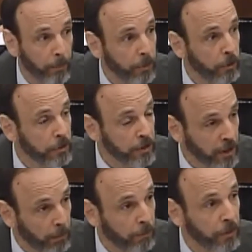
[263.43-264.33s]
up to
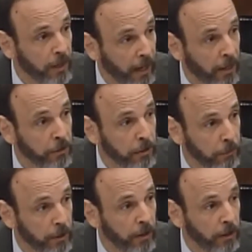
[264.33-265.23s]
some of the tasks
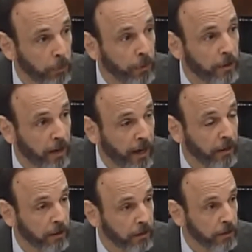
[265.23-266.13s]
of dealing with the
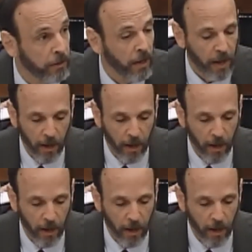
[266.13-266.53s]
challenges